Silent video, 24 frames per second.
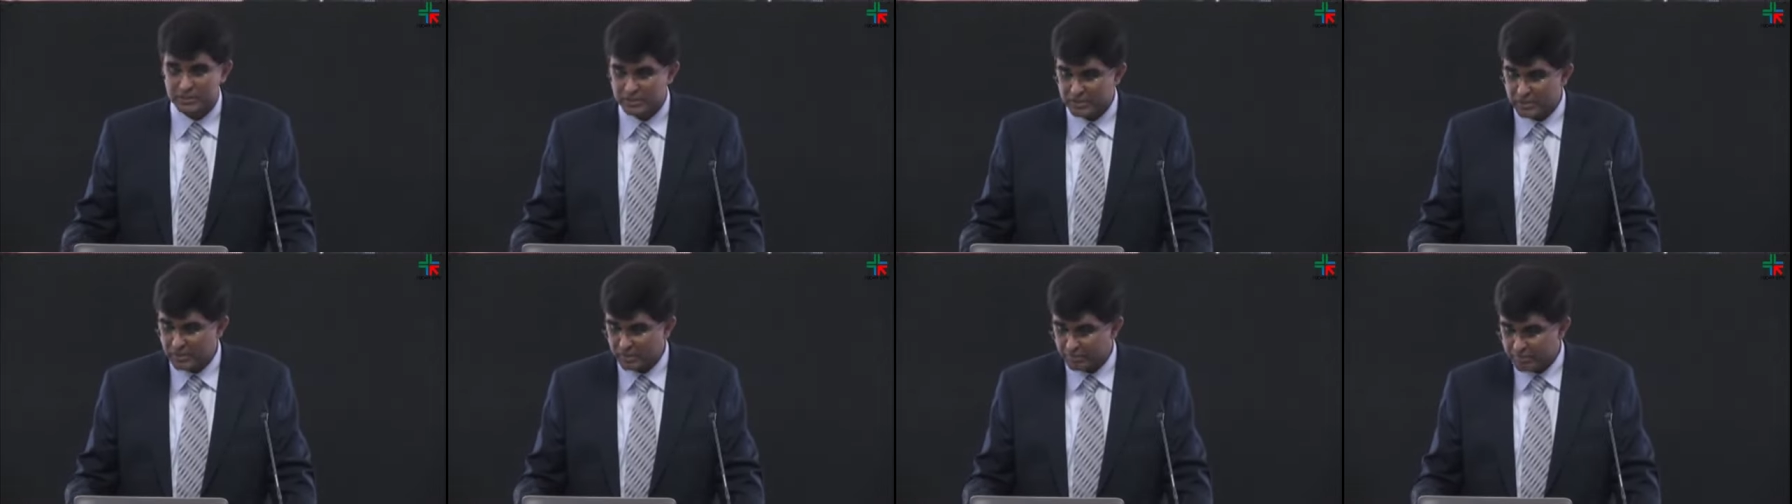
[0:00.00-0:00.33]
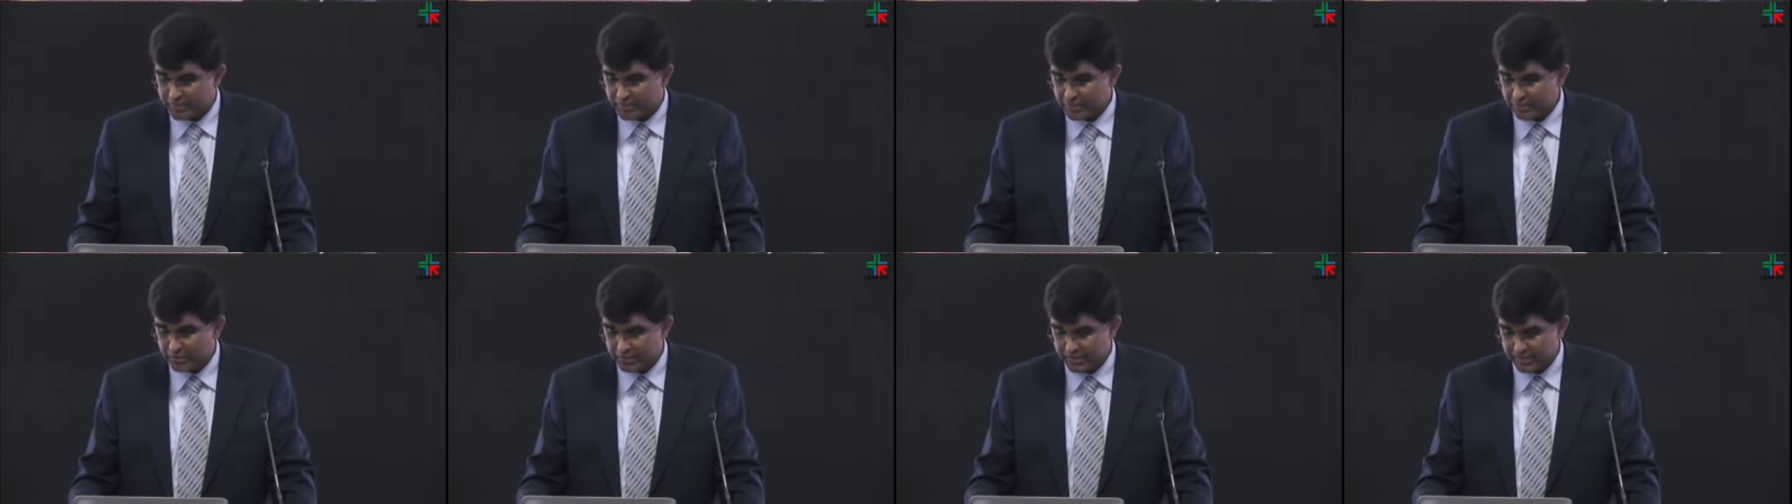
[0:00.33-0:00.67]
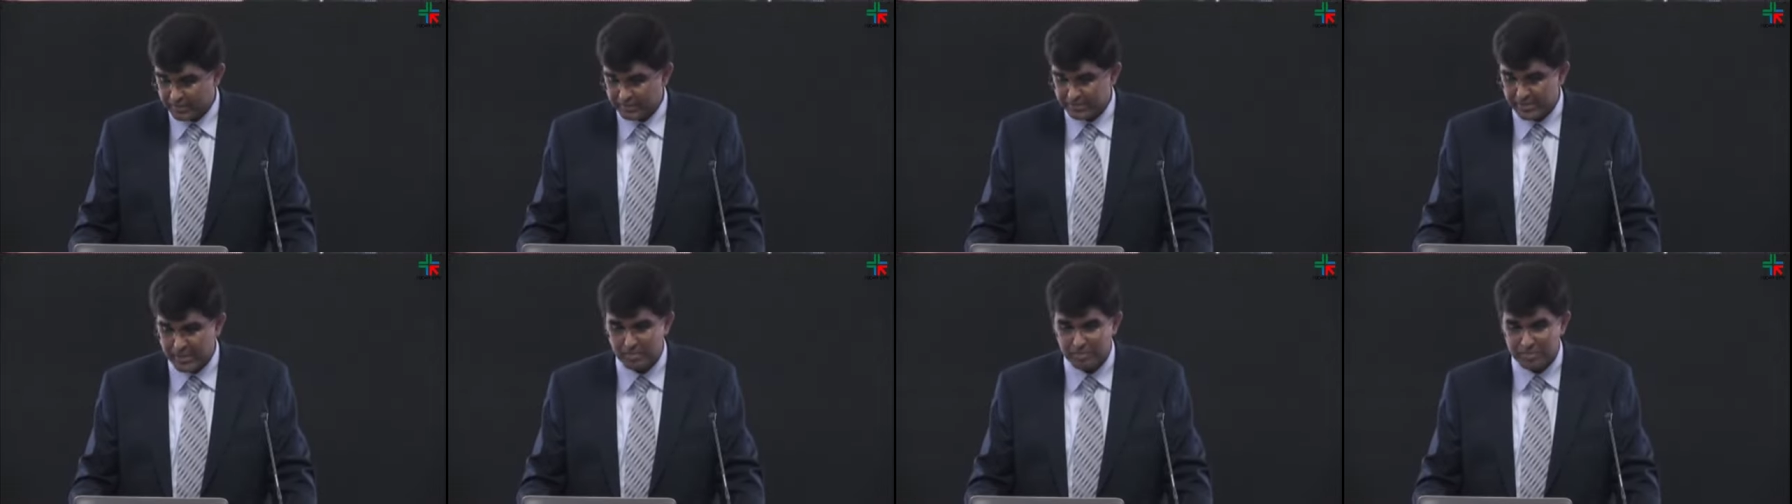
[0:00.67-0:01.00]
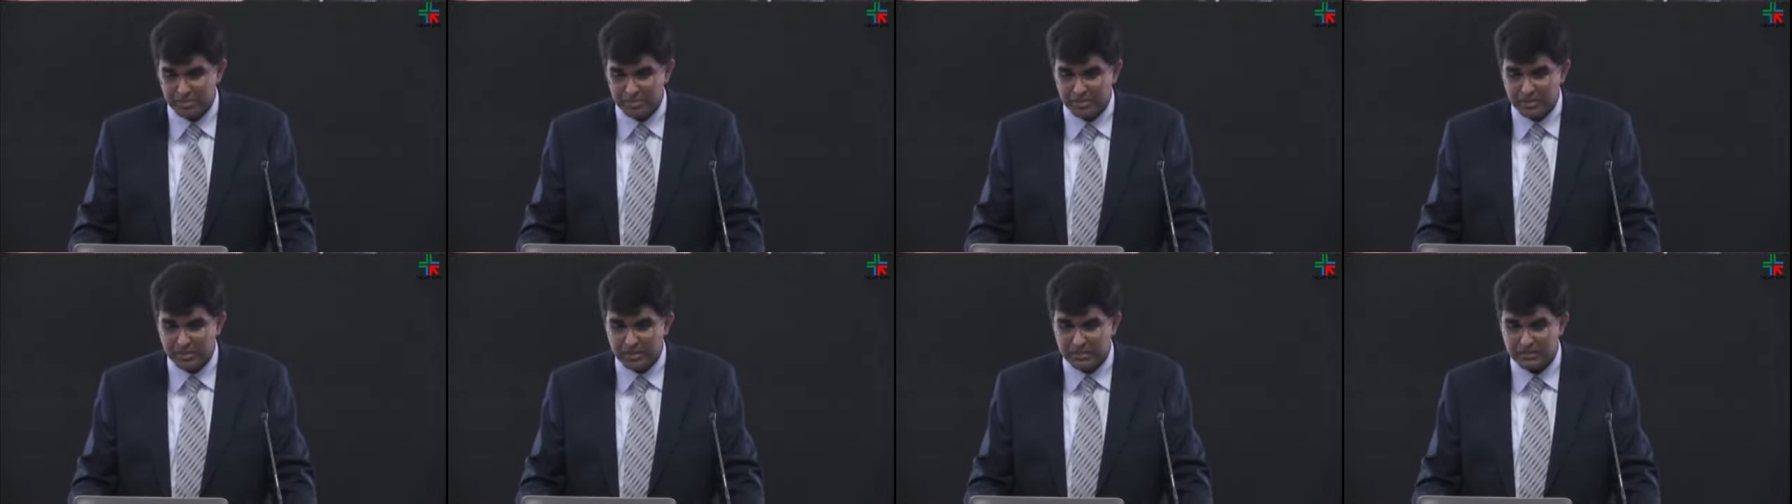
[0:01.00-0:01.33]
therapy in your
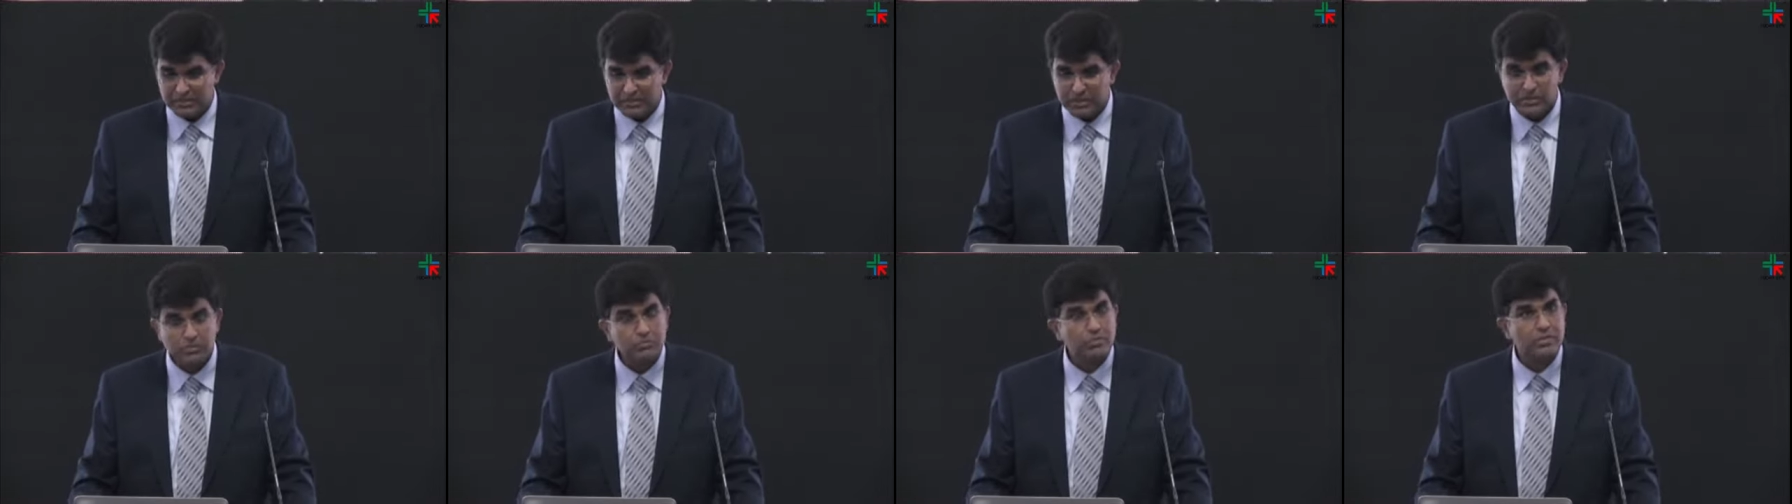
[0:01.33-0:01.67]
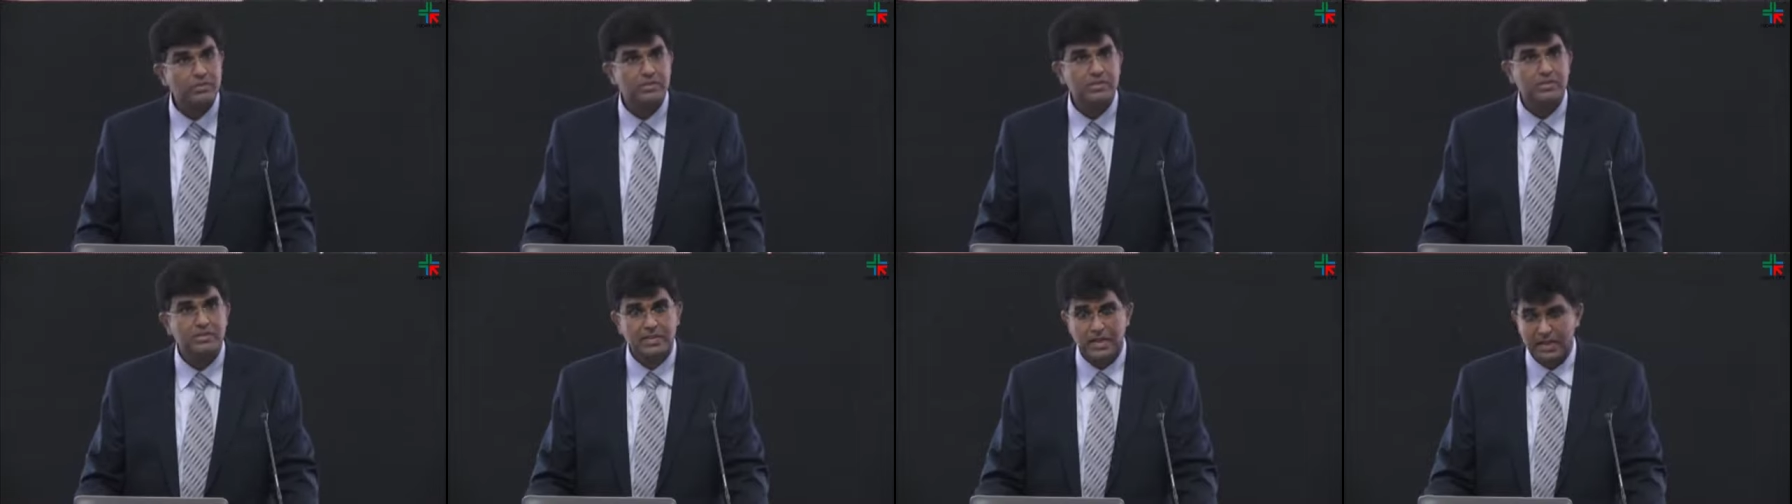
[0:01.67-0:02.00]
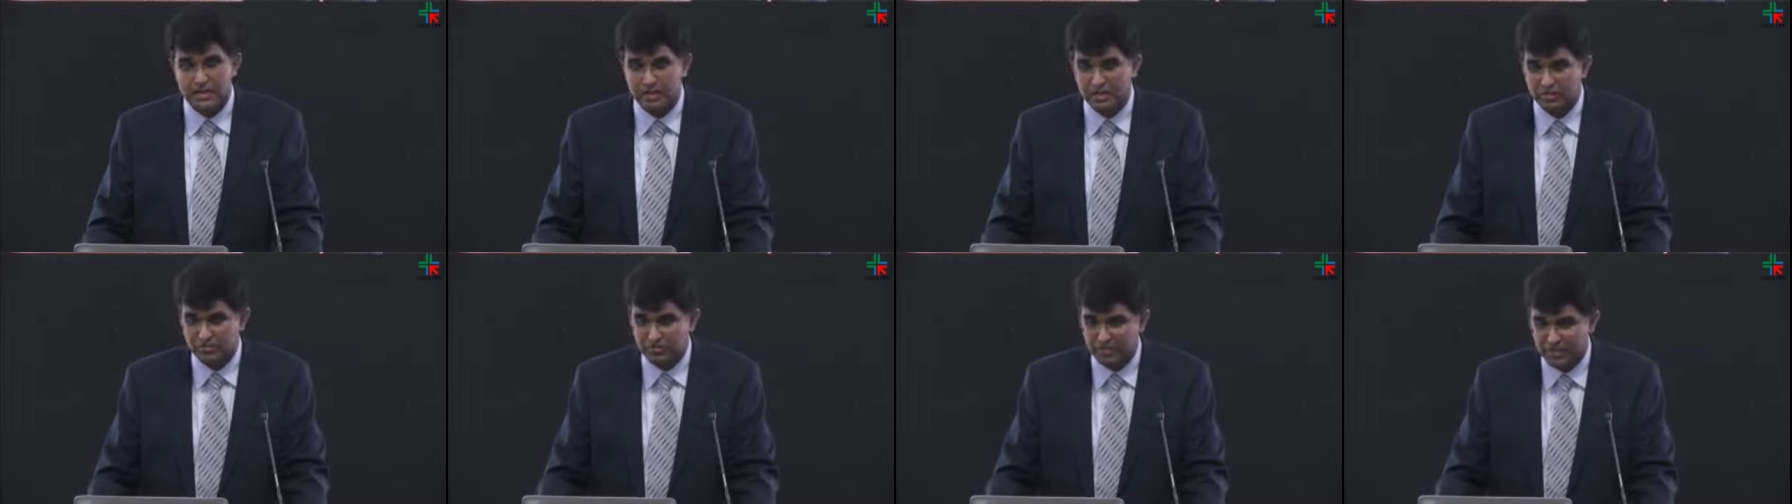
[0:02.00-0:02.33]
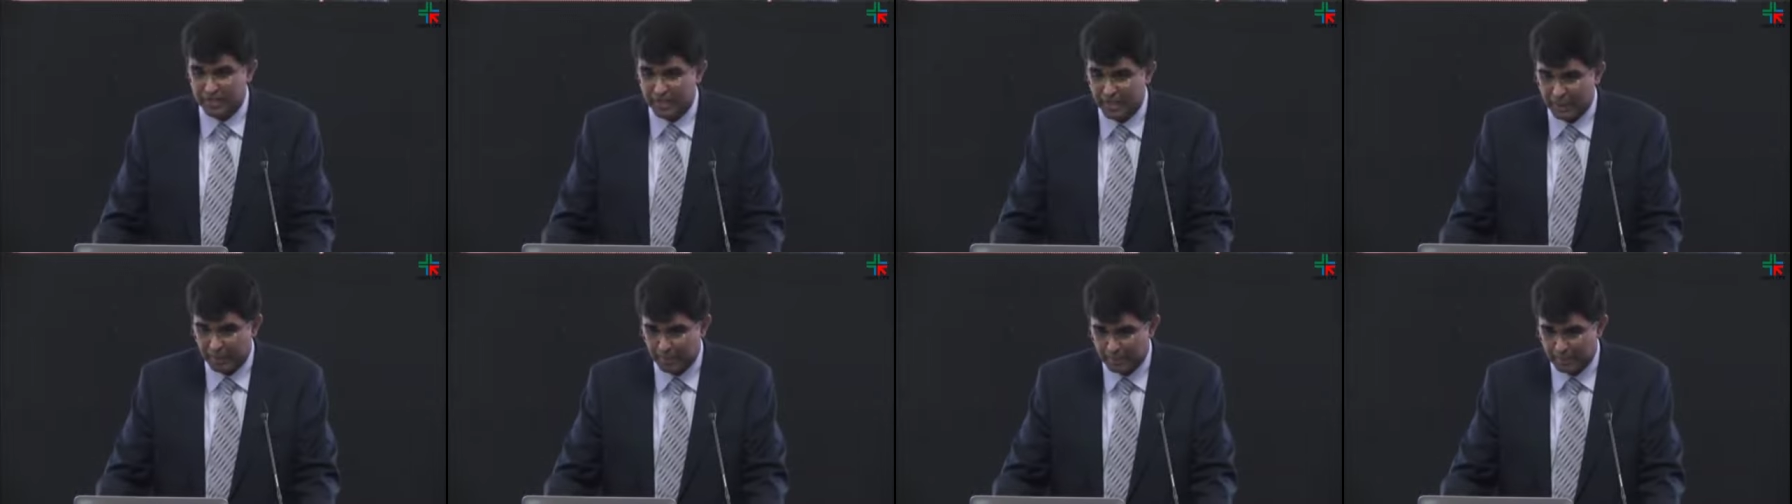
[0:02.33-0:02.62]
exams. Such was the standard of care.